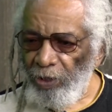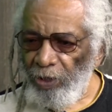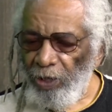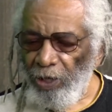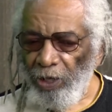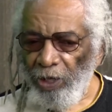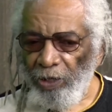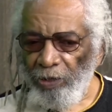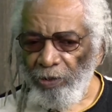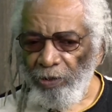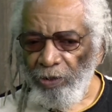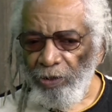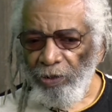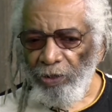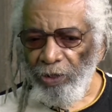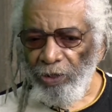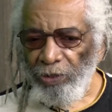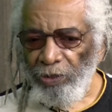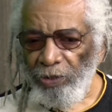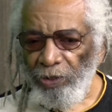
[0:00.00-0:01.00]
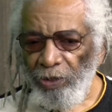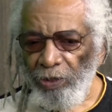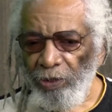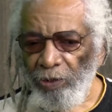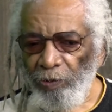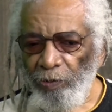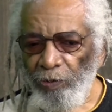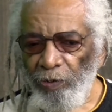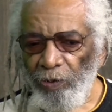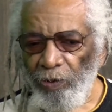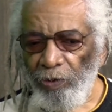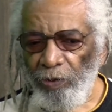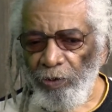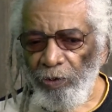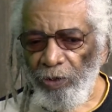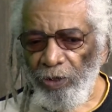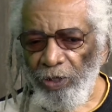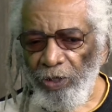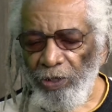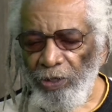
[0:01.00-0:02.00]
And this will
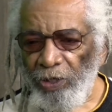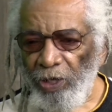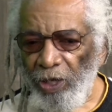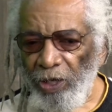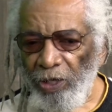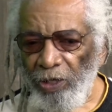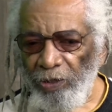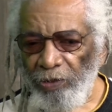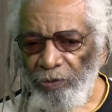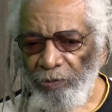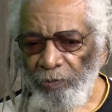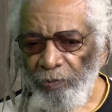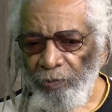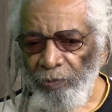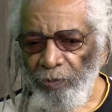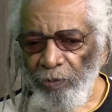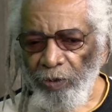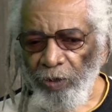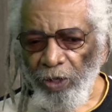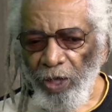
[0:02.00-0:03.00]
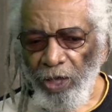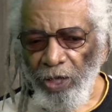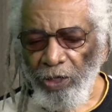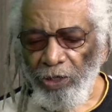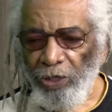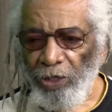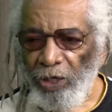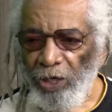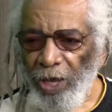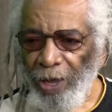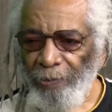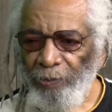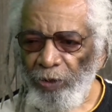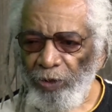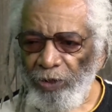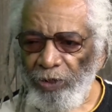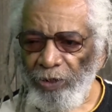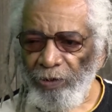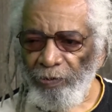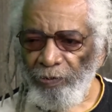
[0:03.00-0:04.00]
engage a
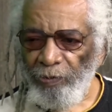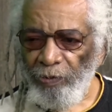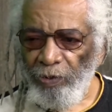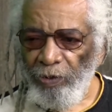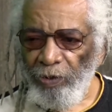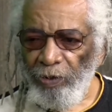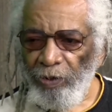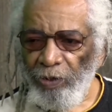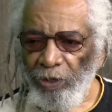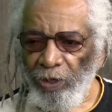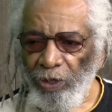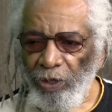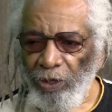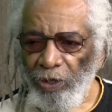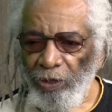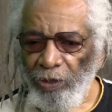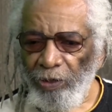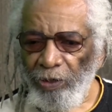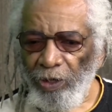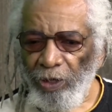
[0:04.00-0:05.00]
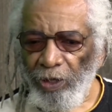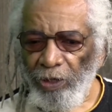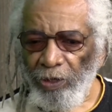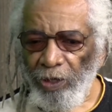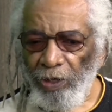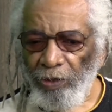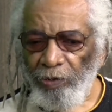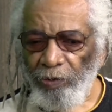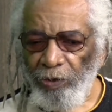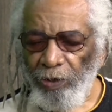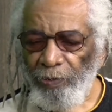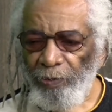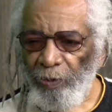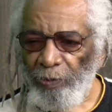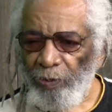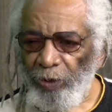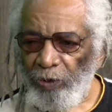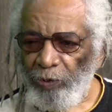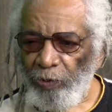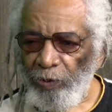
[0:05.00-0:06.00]
collaborative agreement
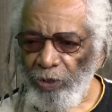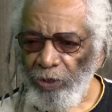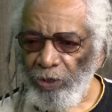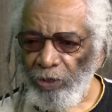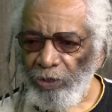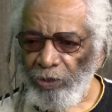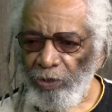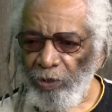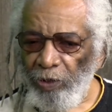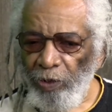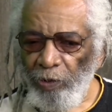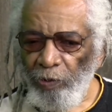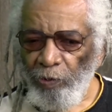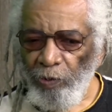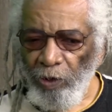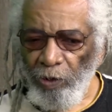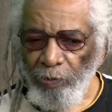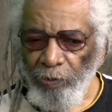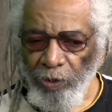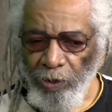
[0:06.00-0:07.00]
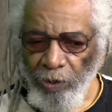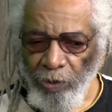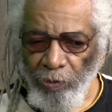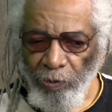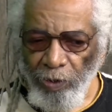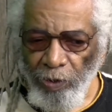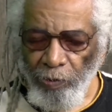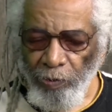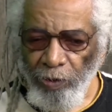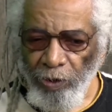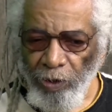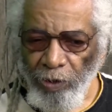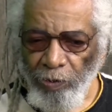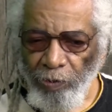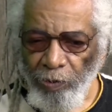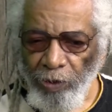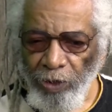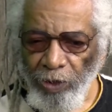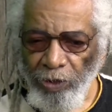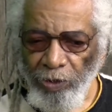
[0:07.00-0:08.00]
between us where we
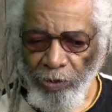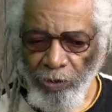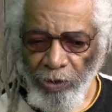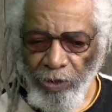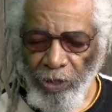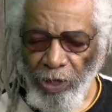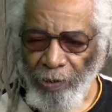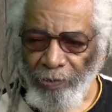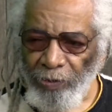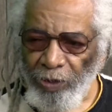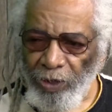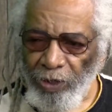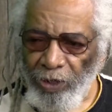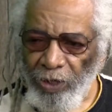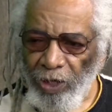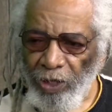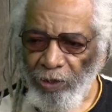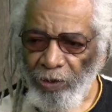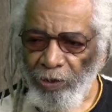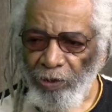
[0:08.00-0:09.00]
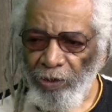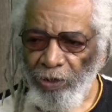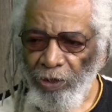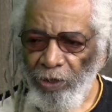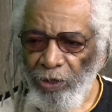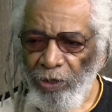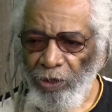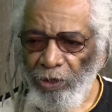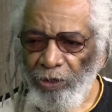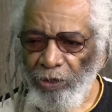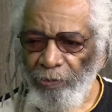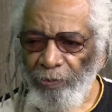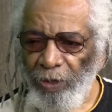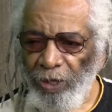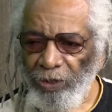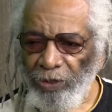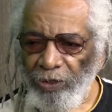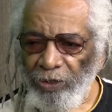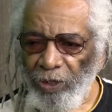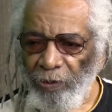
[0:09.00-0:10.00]
agree to come together to
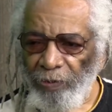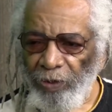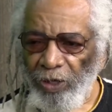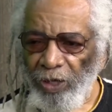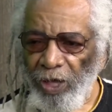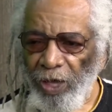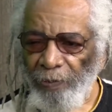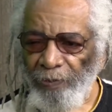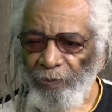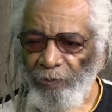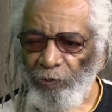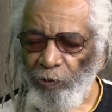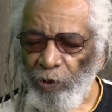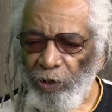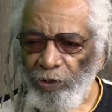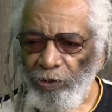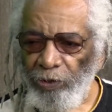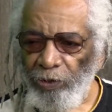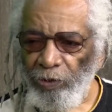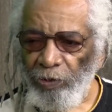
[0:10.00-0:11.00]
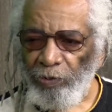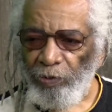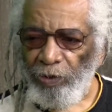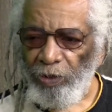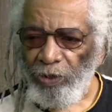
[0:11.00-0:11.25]
make something happen for our children.